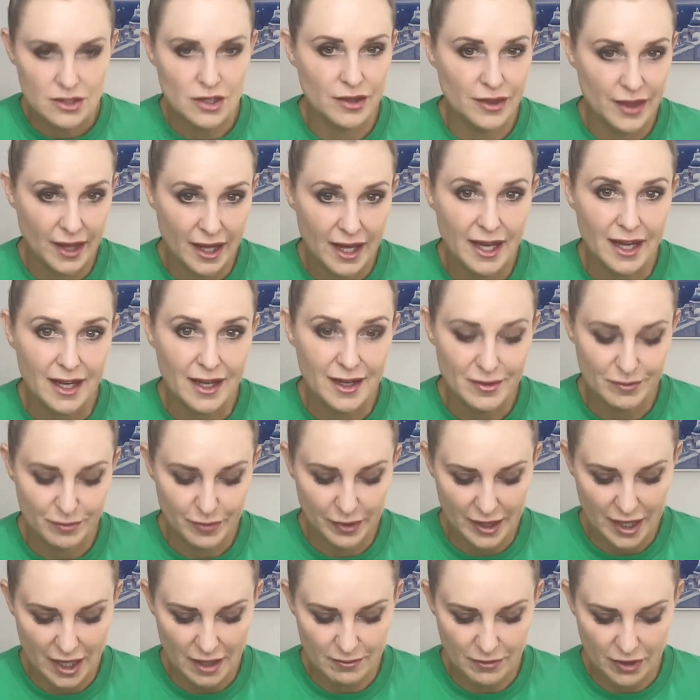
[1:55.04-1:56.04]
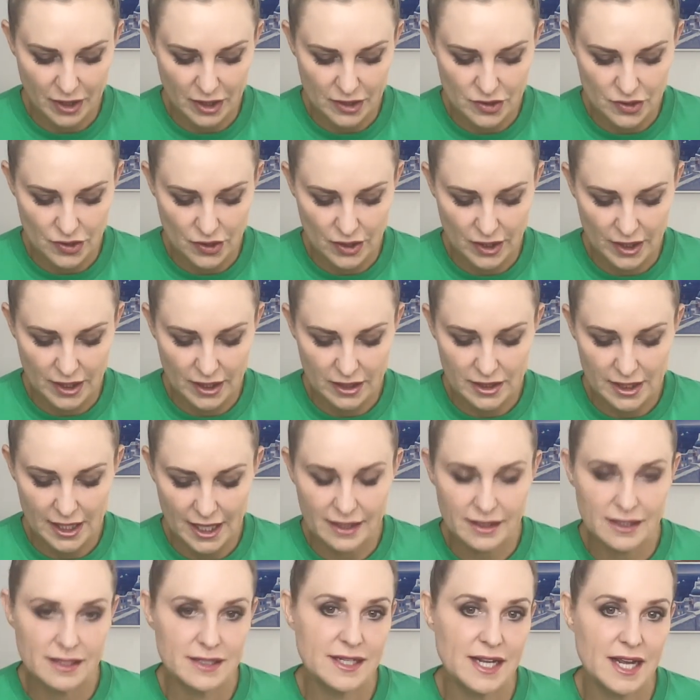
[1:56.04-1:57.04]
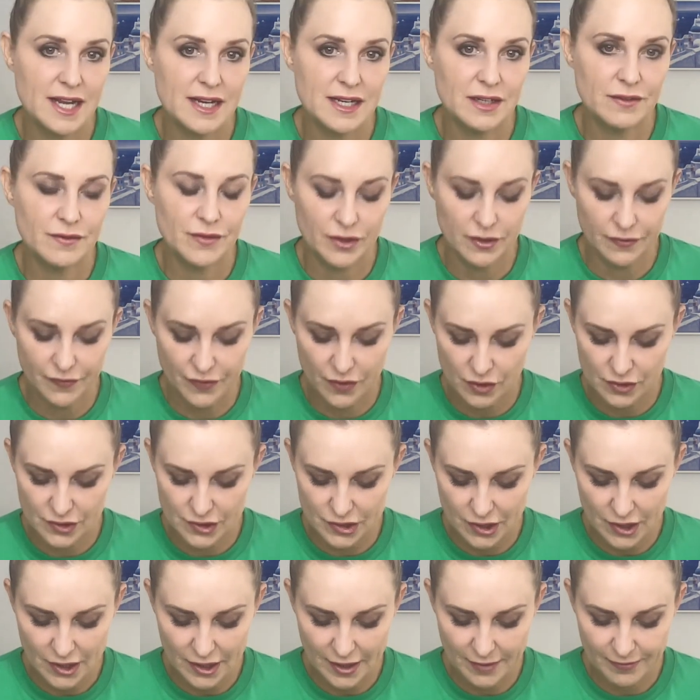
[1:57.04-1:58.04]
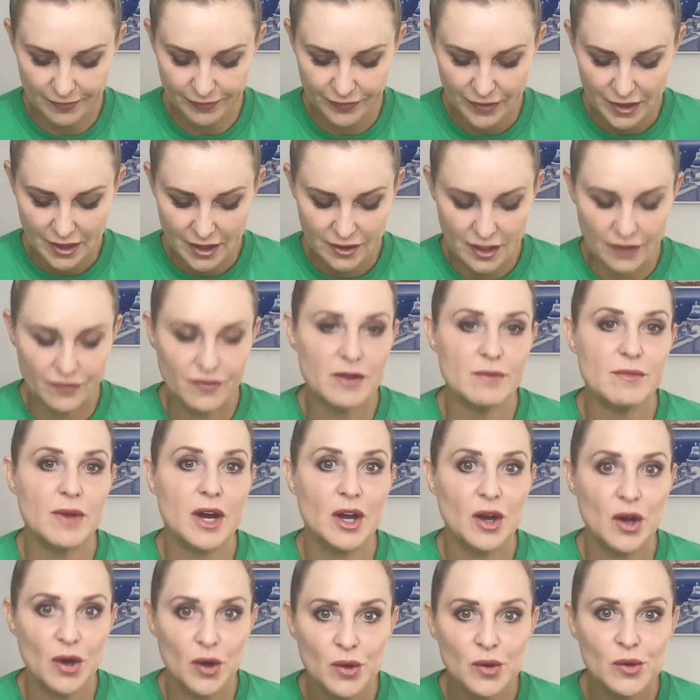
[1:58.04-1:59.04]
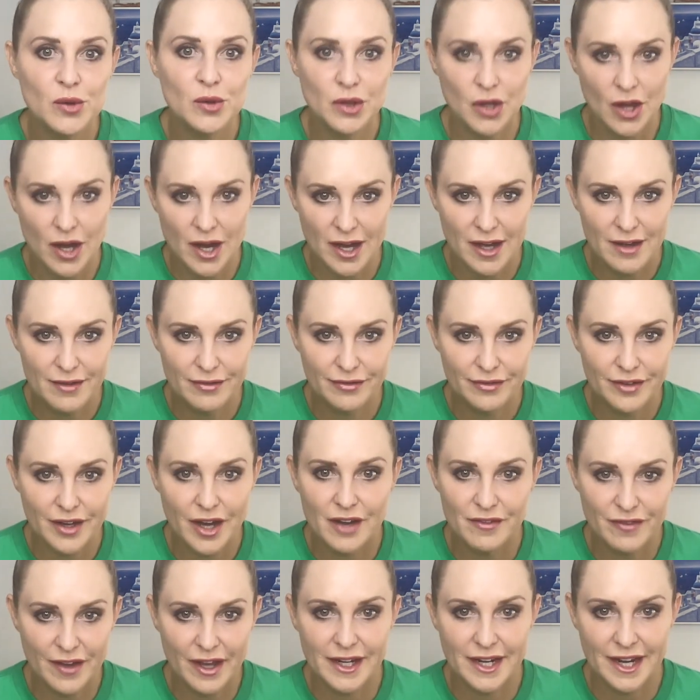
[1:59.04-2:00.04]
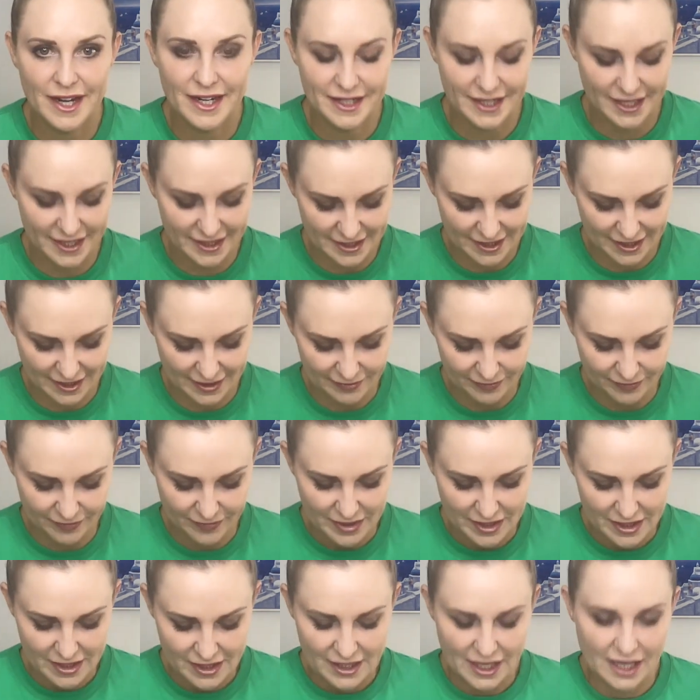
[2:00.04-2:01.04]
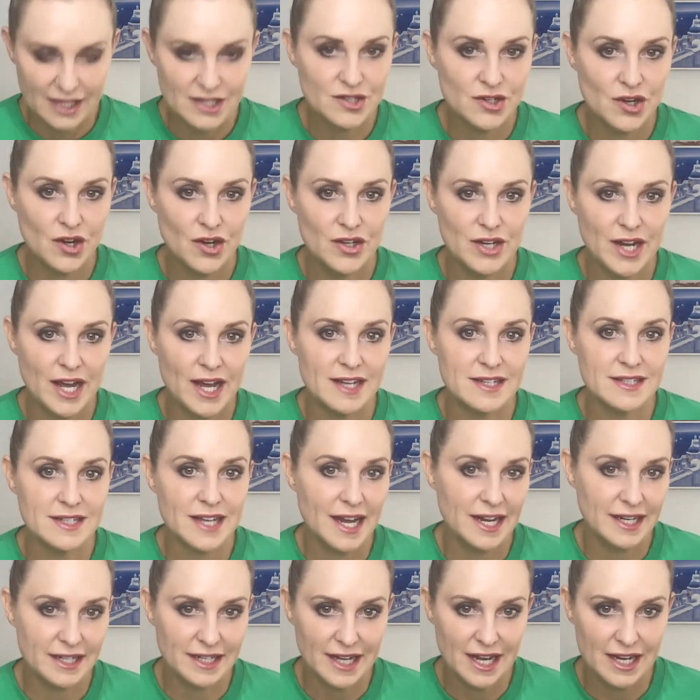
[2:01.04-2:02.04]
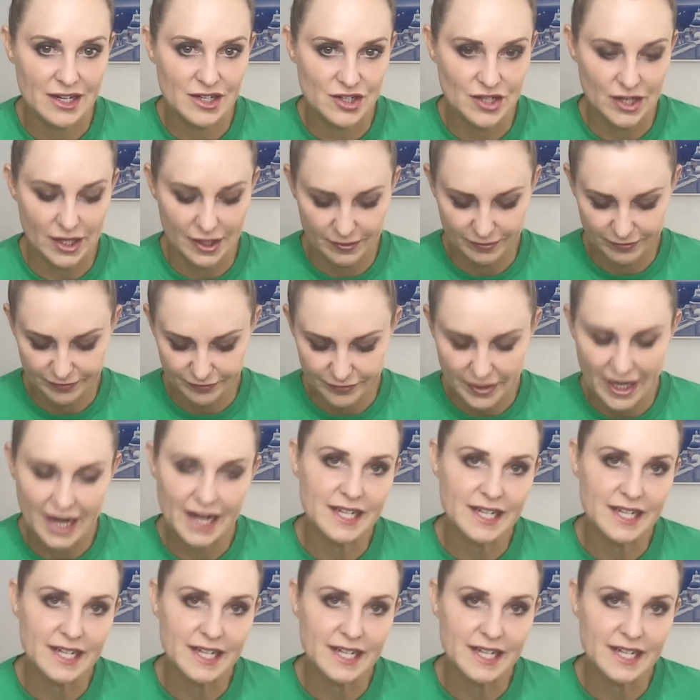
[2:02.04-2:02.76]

So there began my journey into understanding for the first time that for my whole life, I've had ADD. It's known as ADHD.